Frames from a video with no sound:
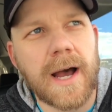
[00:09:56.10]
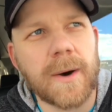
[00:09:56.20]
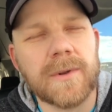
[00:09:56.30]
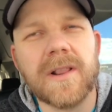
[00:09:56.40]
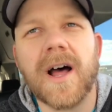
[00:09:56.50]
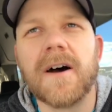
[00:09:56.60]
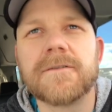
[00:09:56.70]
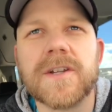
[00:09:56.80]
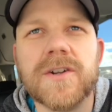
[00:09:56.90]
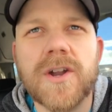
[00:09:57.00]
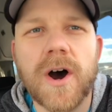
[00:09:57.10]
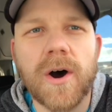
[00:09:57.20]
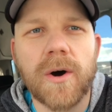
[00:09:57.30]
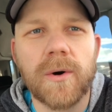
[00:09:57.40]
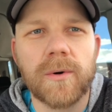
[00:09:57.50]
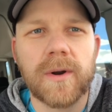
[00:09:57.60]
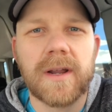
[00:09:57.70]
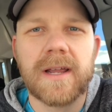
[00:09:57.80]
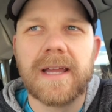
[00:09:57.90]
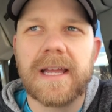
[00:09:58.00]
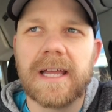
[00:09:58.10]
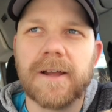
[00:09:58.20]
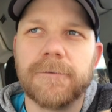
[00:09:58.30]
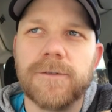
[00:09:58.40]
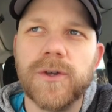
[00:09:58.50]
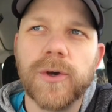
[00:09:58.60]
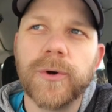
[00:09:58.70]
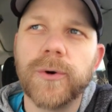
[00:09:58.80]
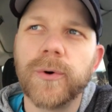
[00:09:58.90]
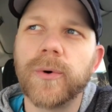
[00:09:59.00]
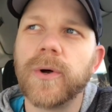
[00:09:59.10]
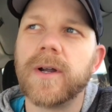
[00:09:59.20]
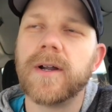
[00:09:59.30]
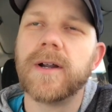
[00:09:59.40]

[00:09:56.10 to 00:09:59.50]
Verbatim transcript: I would love to know if you